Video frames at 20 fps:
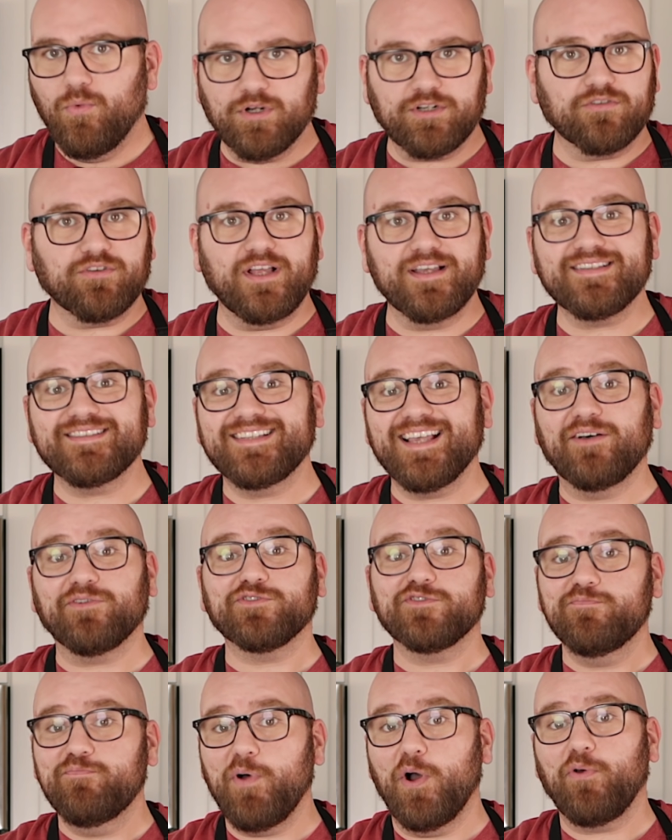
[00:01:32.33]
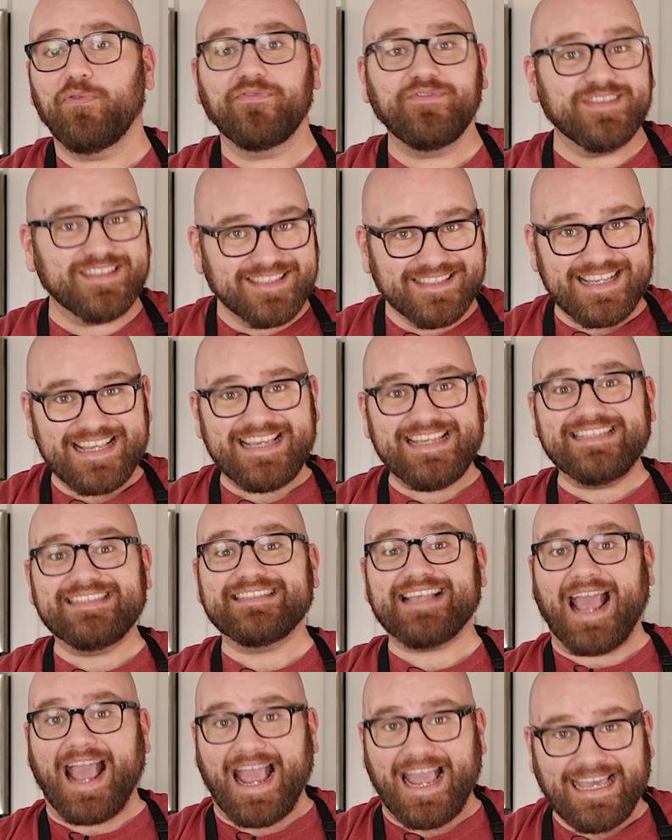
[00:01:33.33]
Wanderlust sells both
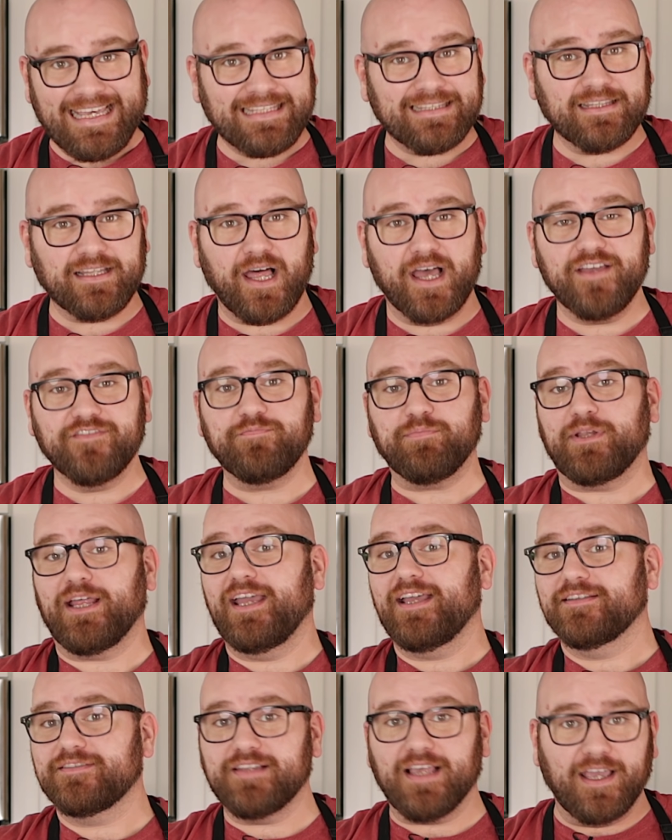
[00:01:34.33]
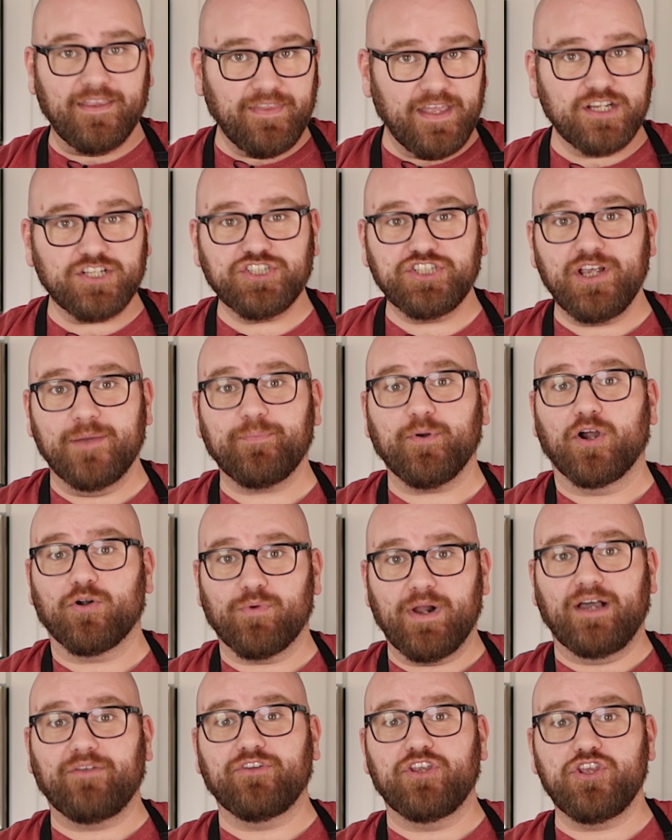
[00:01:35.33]
seeds and live plants, and they ship
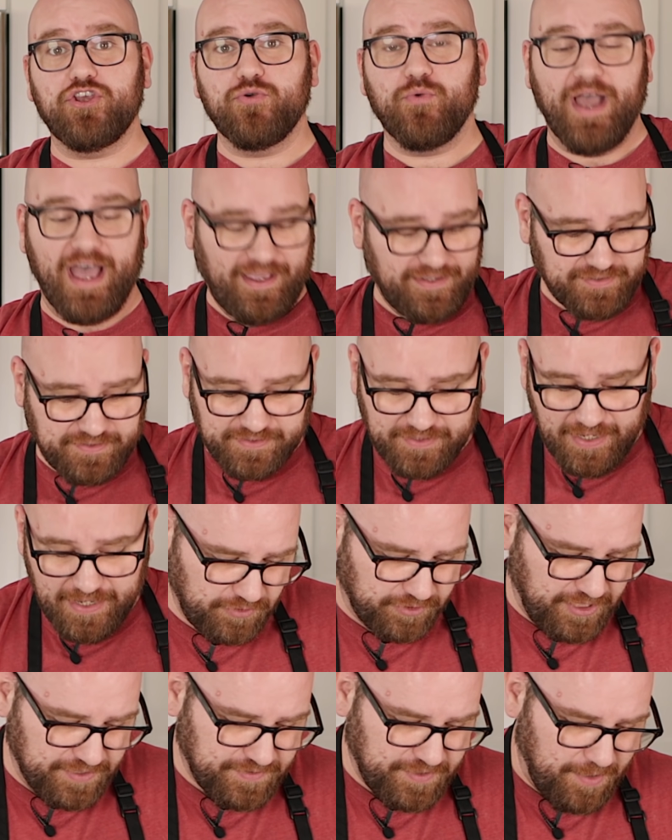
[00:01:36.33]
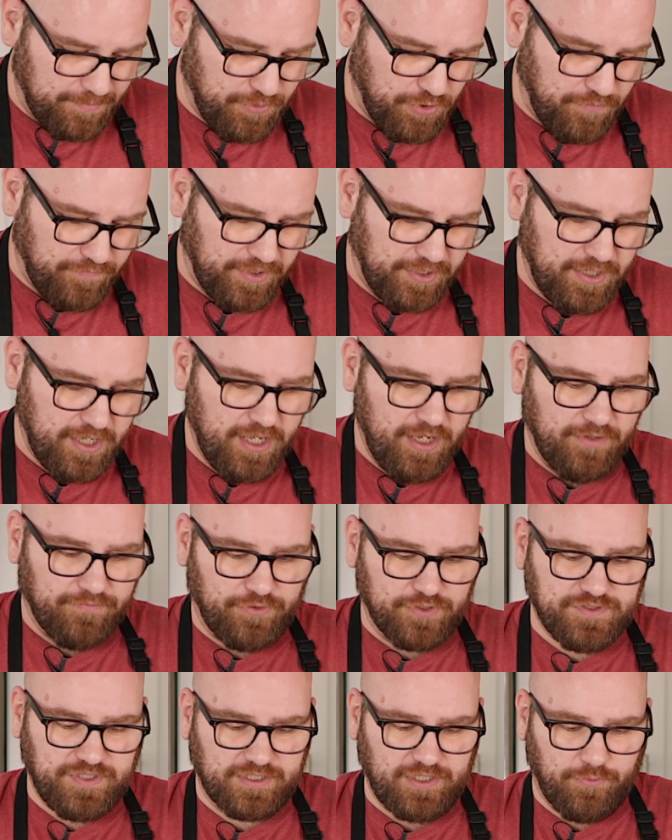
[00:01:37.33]
around the US. So let's get moving.
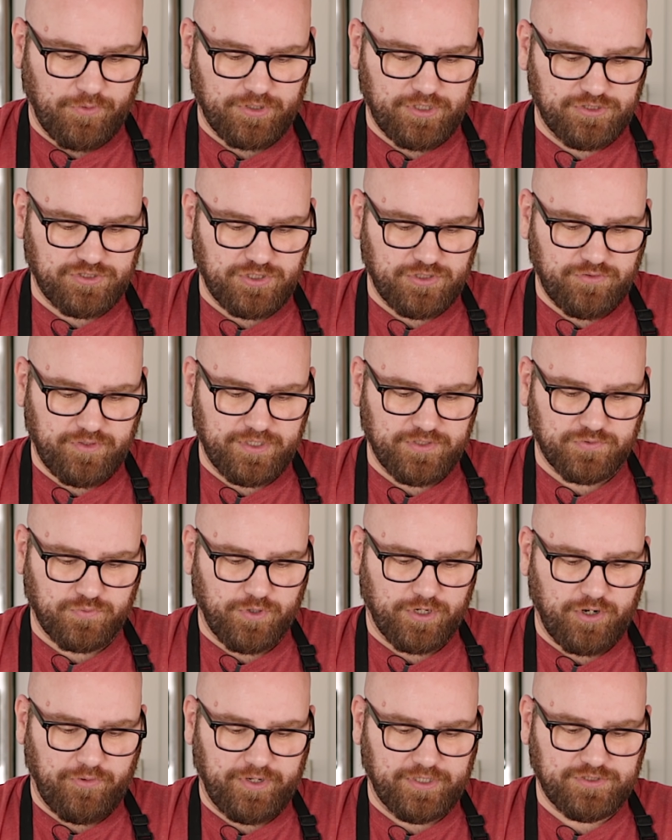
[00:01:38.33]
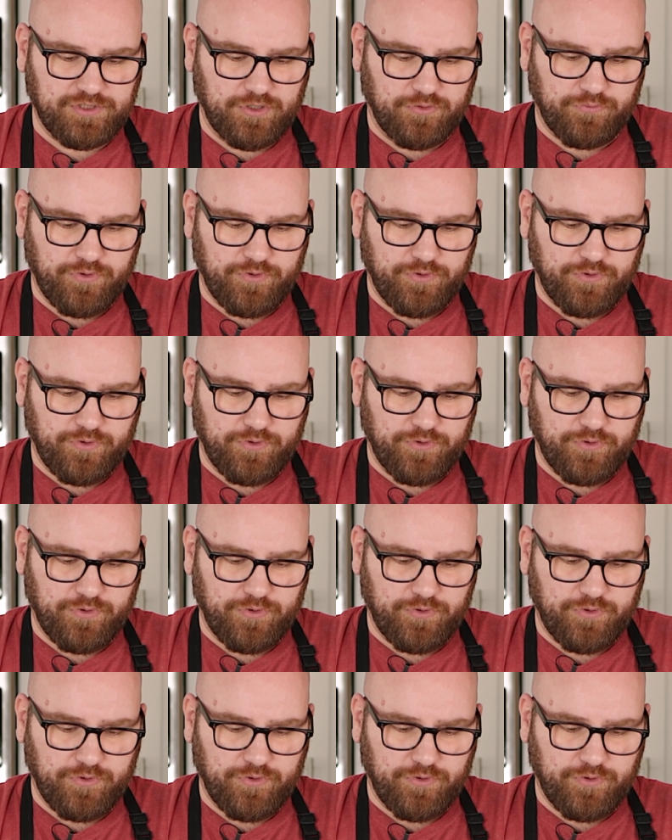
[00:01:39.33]
First thing that we're gonna do is we're going to